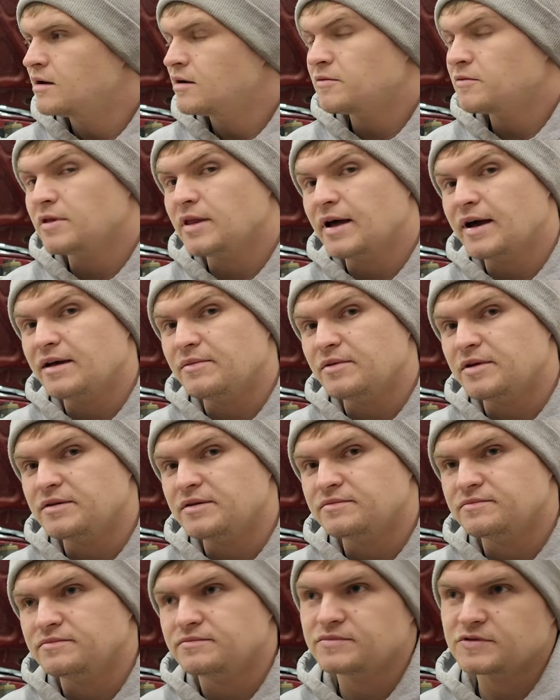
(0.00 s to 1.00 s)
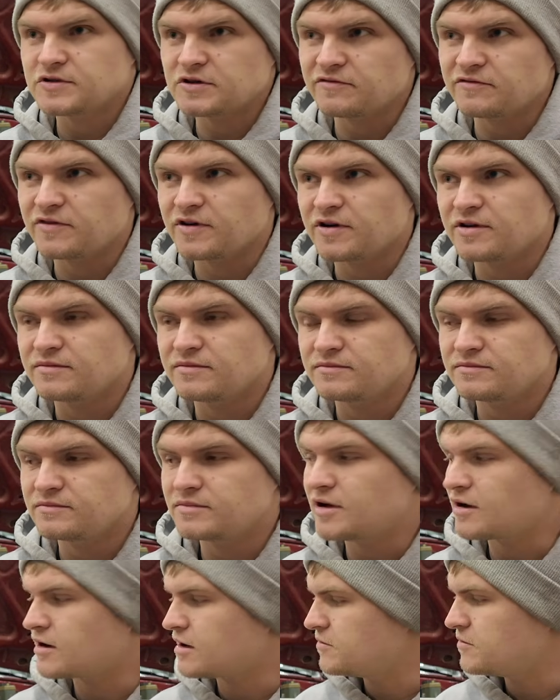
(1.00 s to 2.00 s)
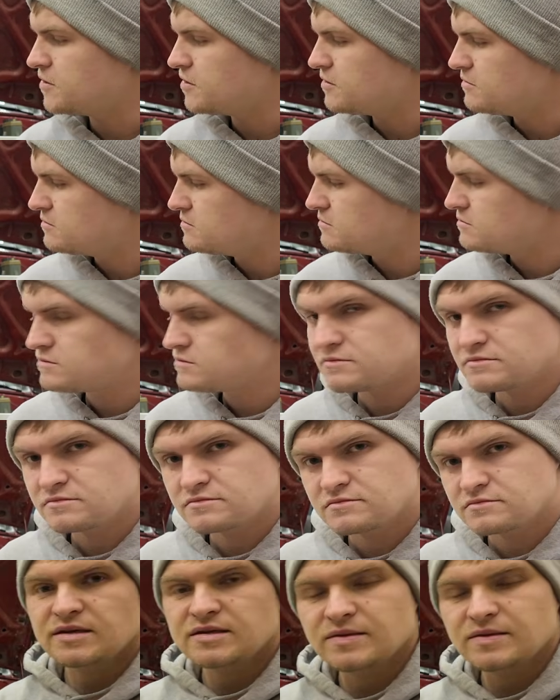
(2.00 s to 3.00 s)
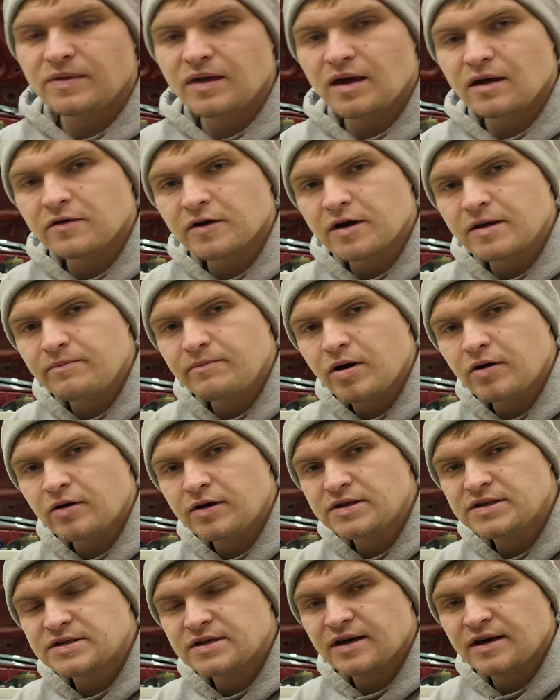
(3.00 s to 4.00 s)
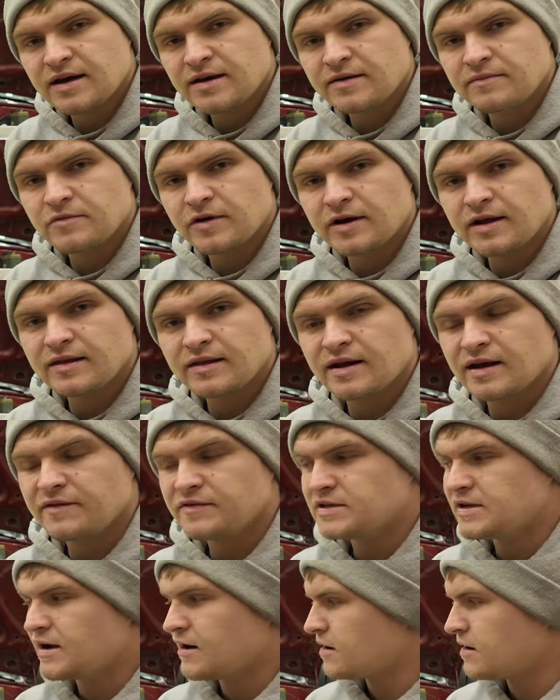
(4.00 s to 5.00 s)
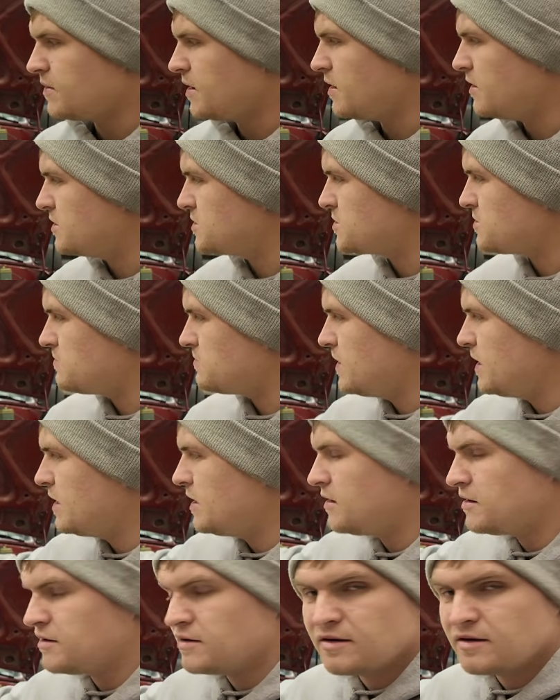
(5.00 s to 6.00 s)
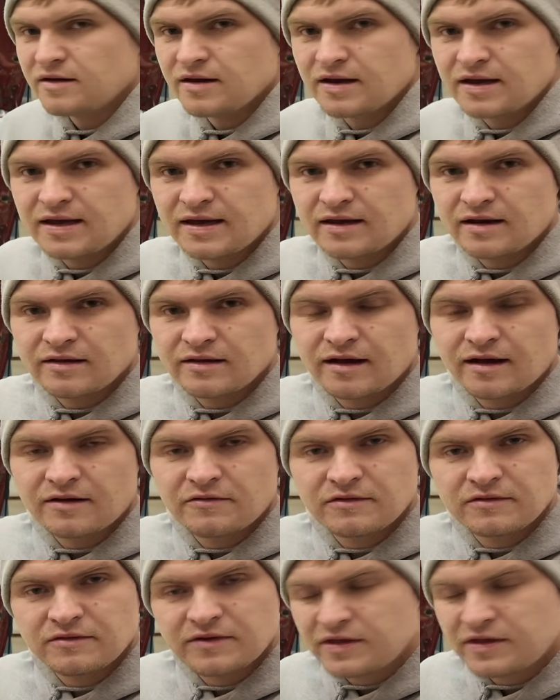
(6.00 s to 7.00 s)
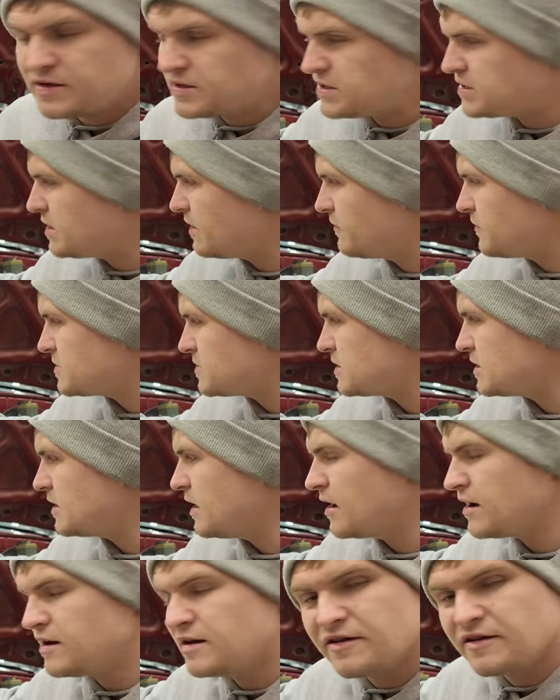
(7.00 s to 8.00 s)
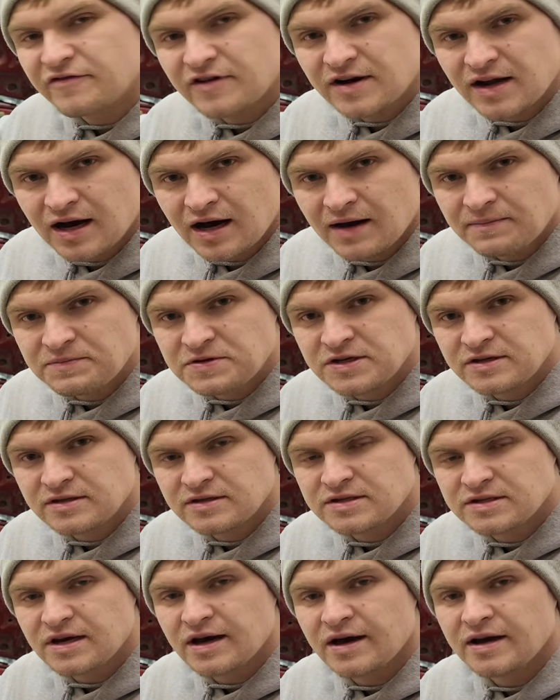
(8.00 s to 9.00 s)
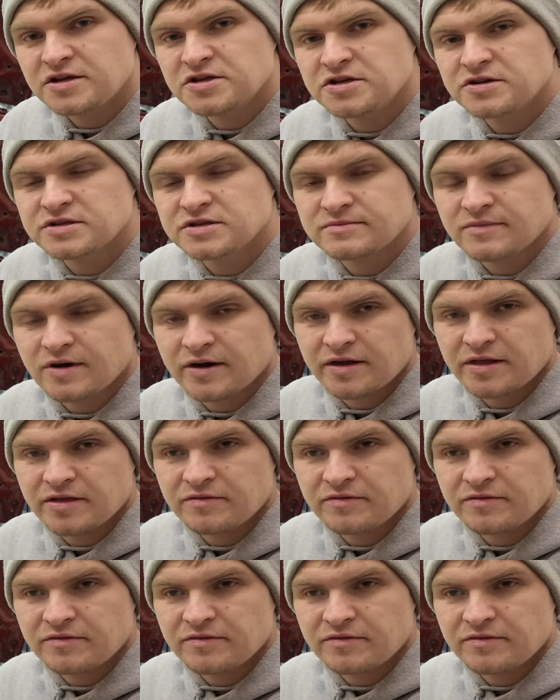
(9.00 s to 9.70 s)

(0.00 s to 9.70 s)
Reliably, so far, knock on wood. Some of the other components I am running that I haven't talked about is the radiator. Again, with this stuff, there's a lot of different options. I chose a Mark